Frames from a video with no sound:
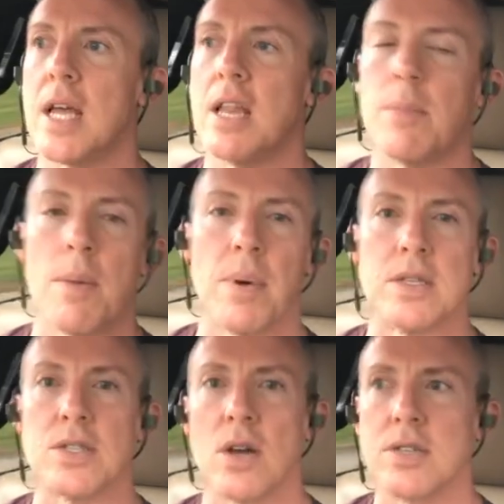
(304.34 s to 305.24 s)
them up on
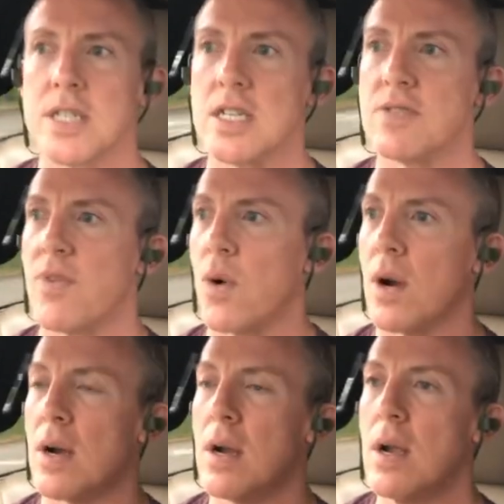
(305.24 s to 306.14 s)
searches
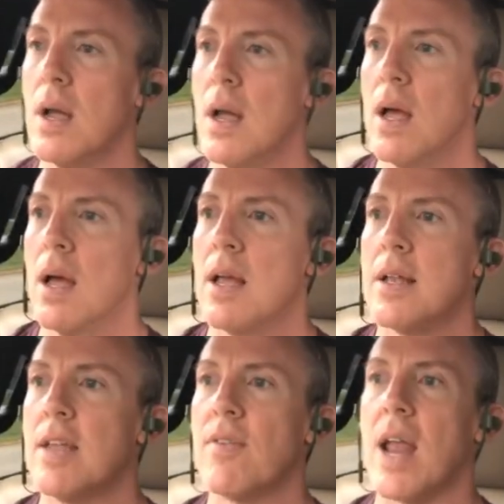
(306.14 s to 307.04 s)
for
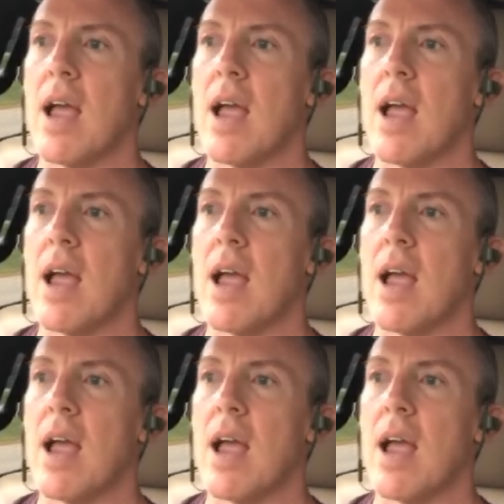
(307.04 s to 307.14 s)
different